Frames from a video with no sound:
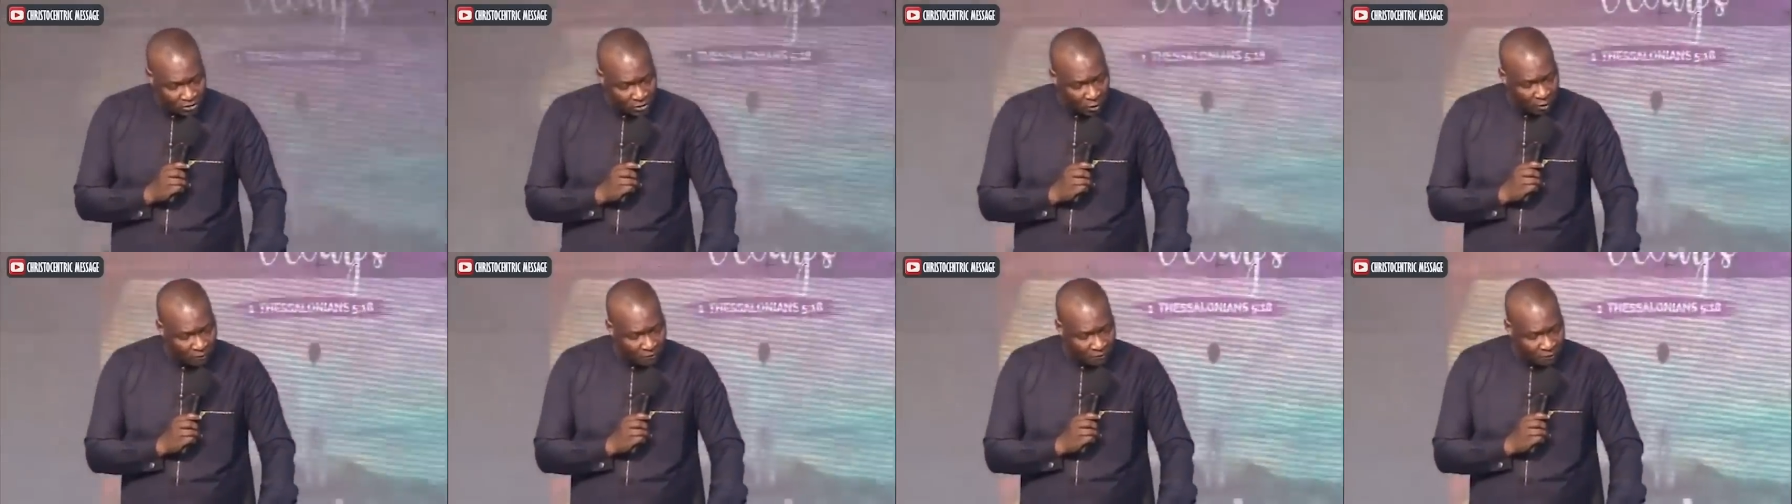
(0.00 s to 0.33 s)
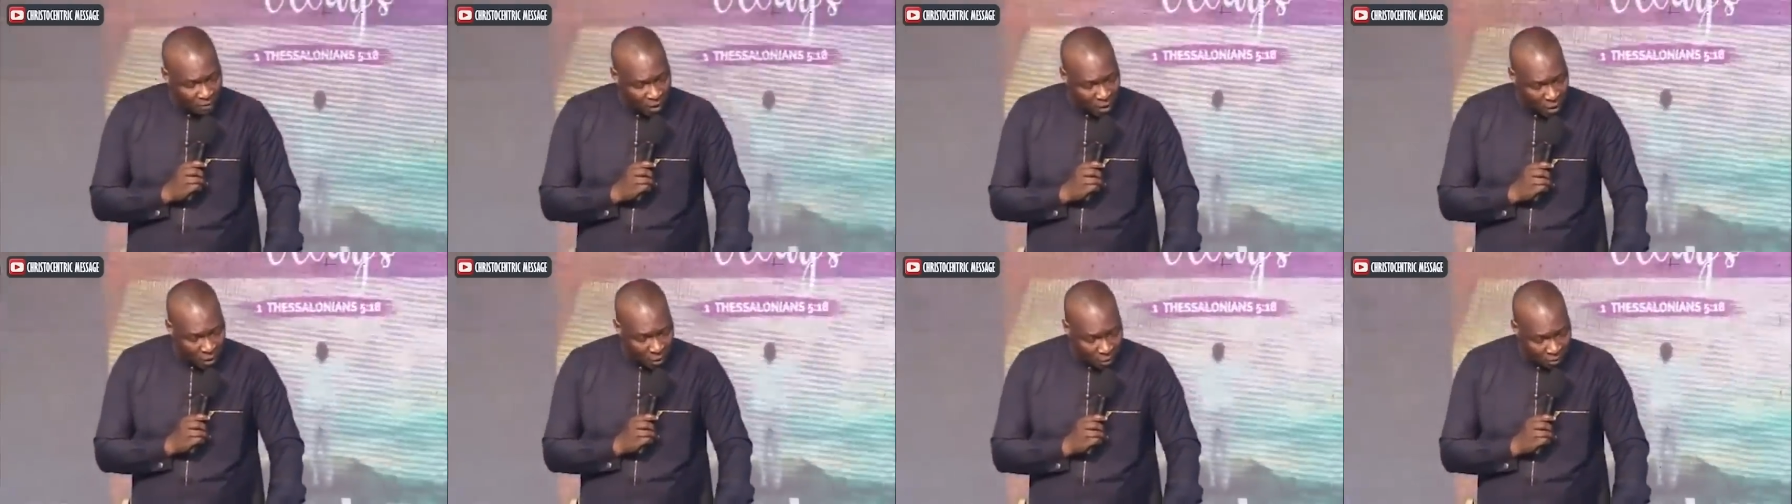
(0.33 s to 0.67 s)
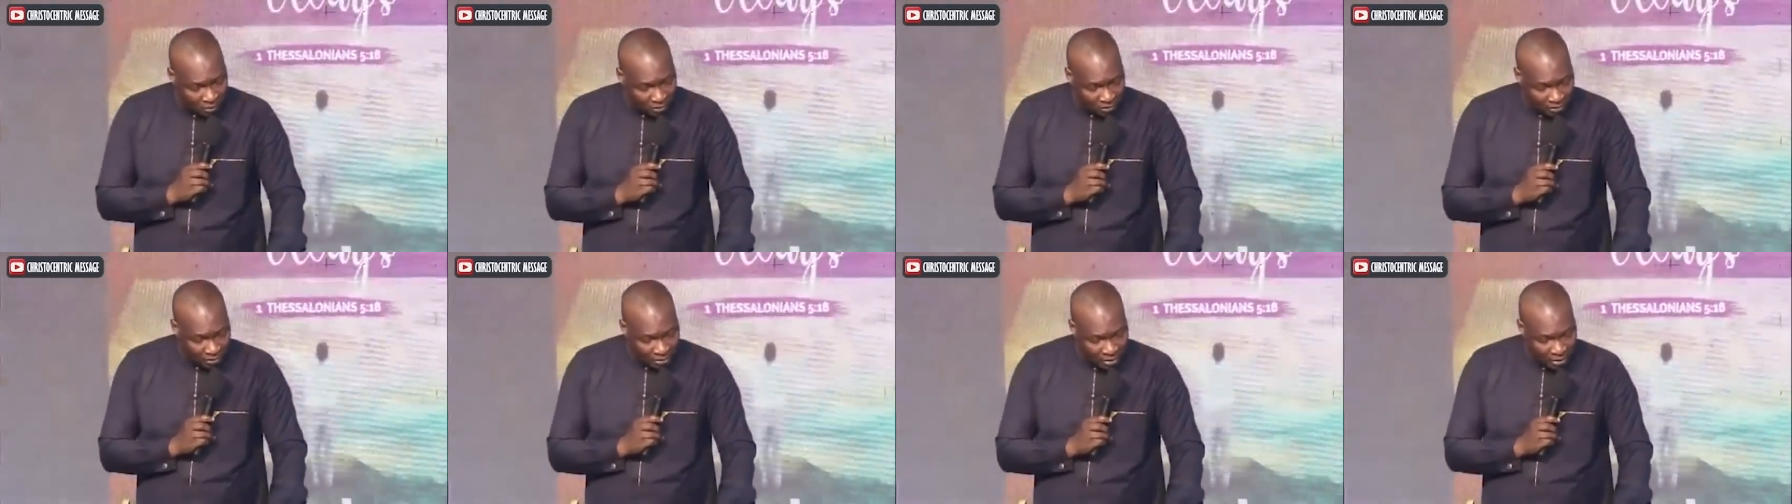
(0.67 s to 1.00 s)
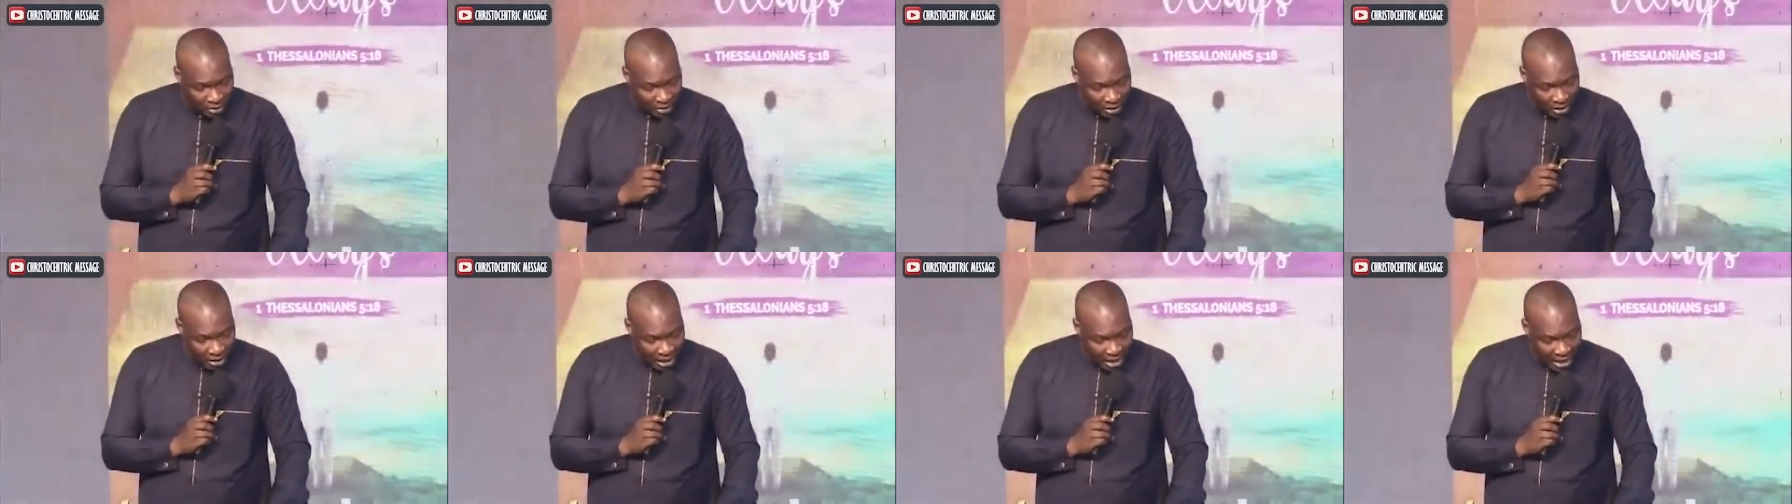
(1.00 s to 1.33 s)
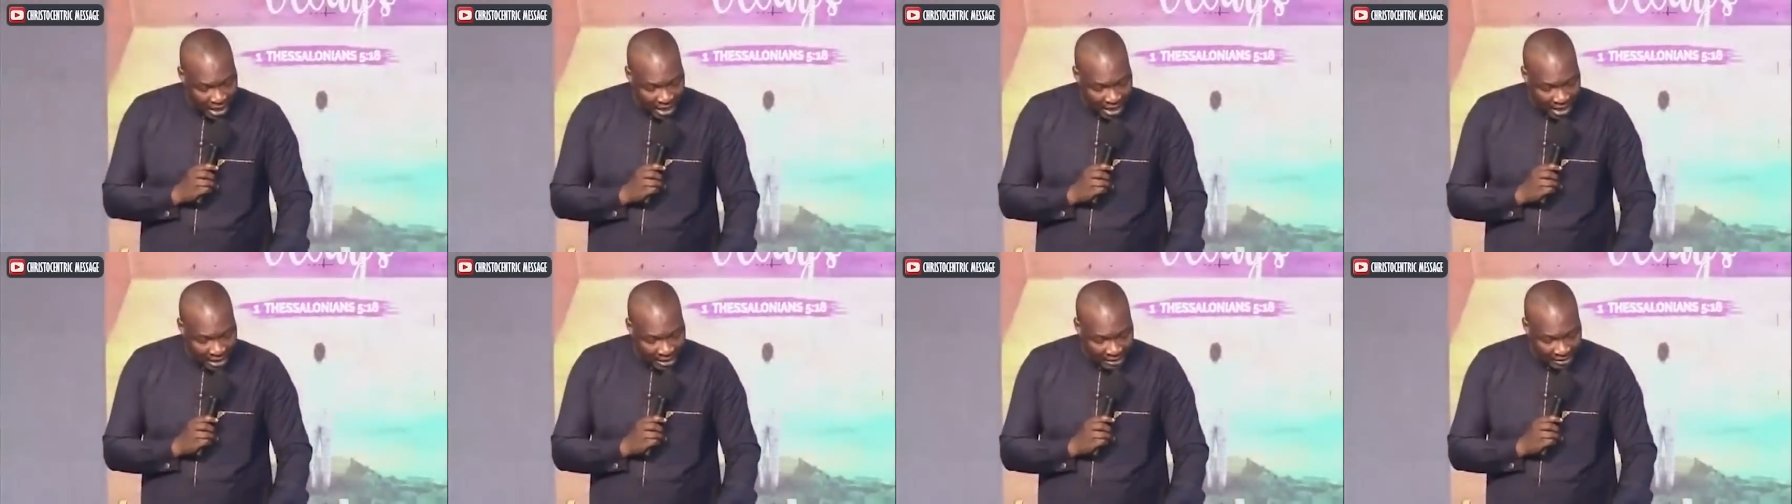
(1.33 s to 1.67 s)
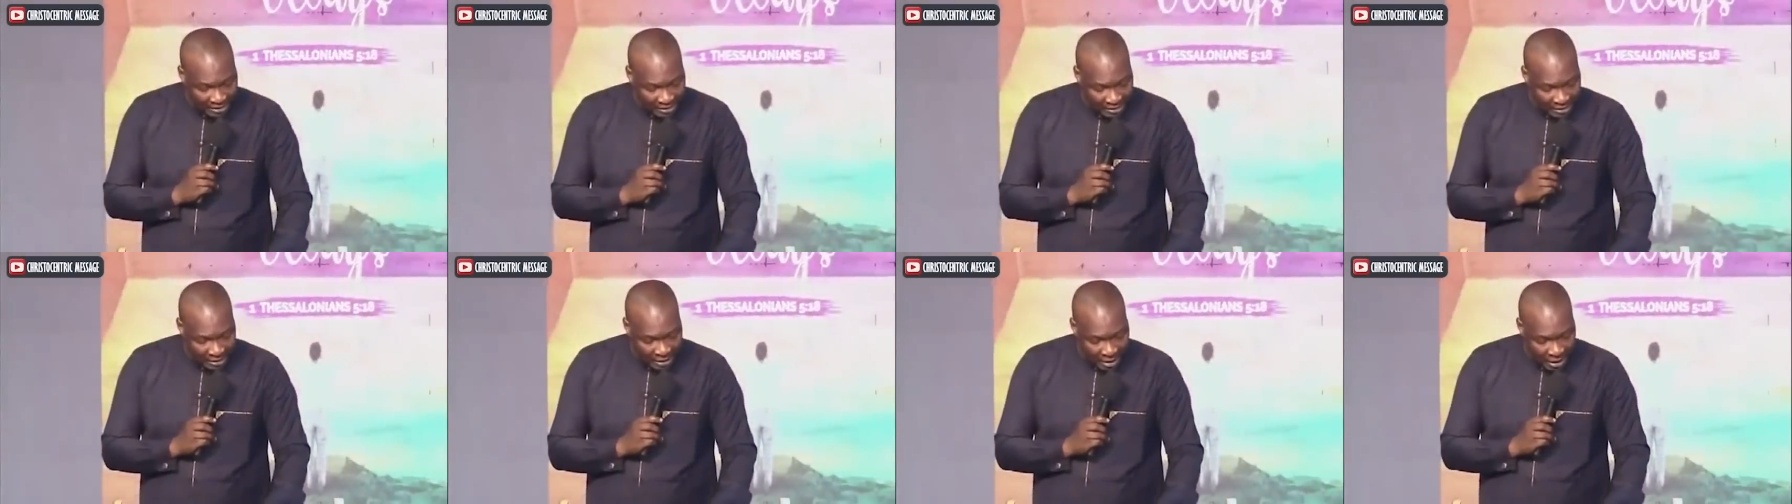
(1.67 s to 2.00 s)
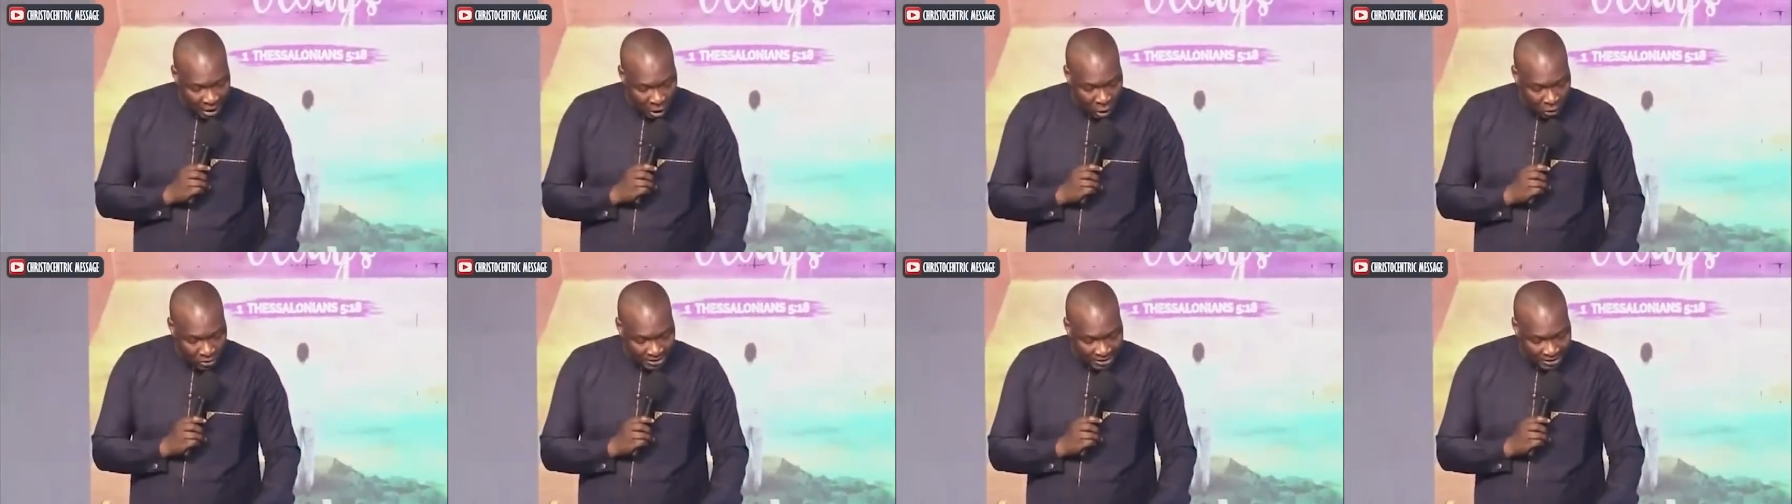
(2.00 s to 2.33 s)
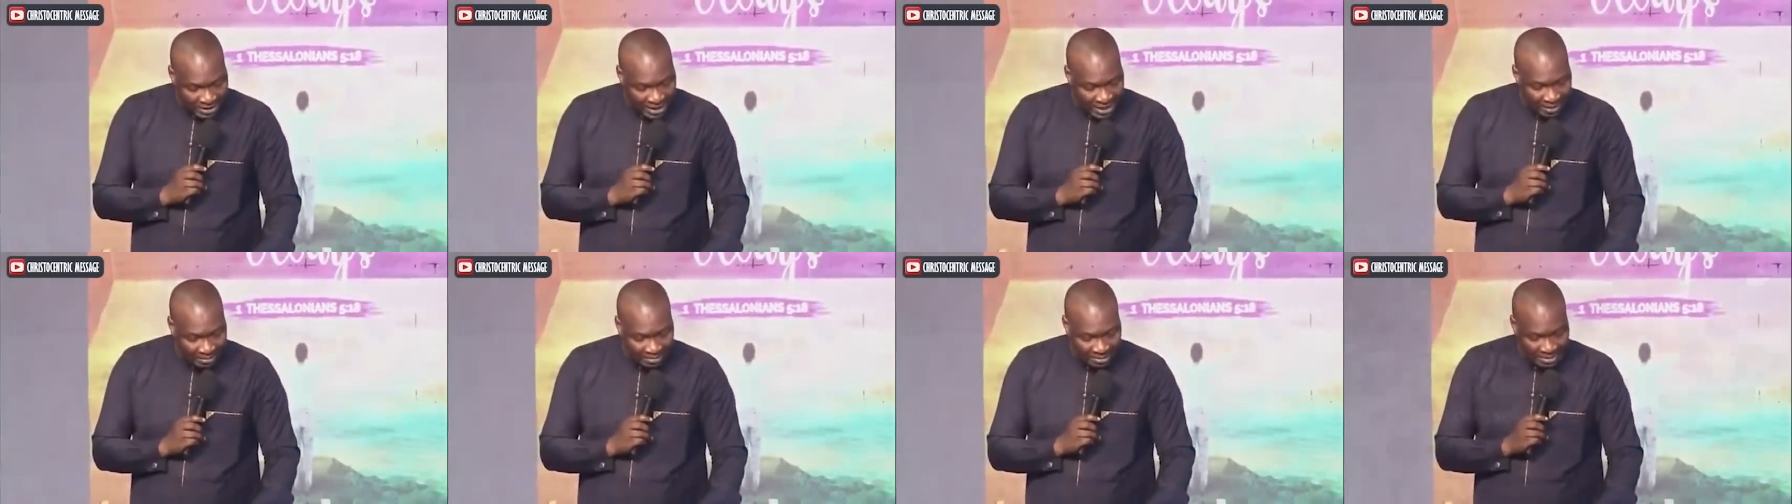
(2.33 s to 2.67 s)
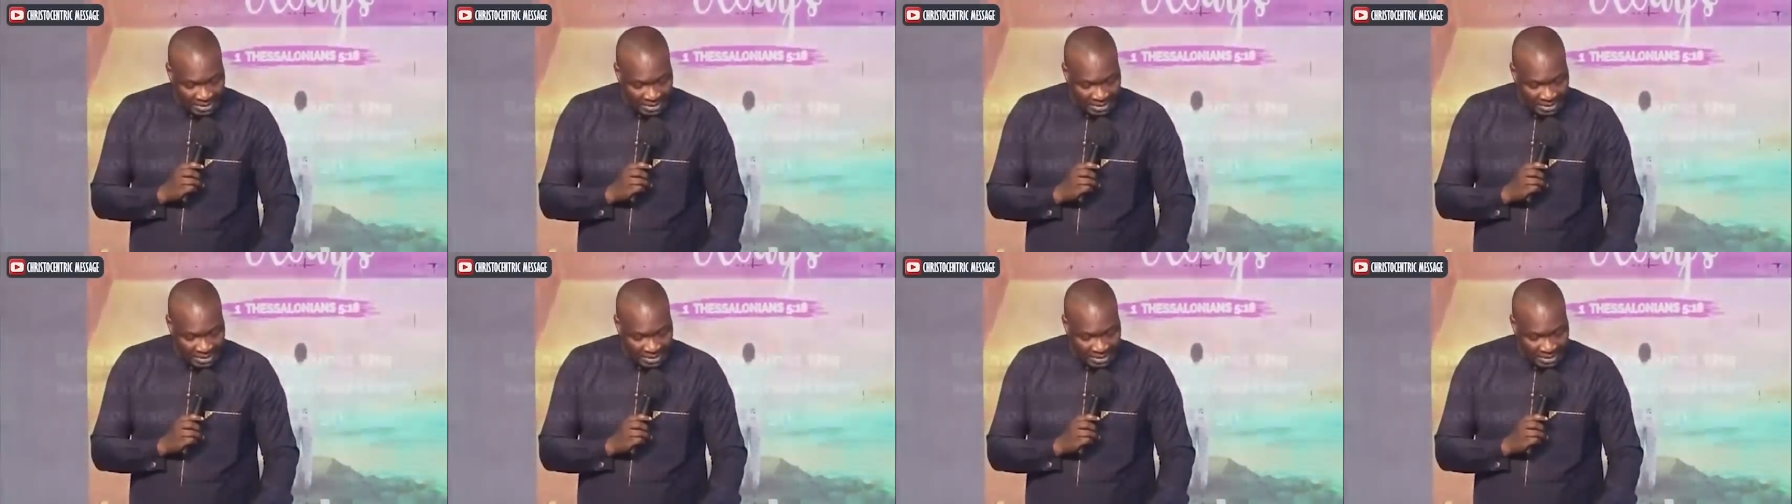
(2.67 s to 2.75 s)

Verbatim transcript: of God and contemned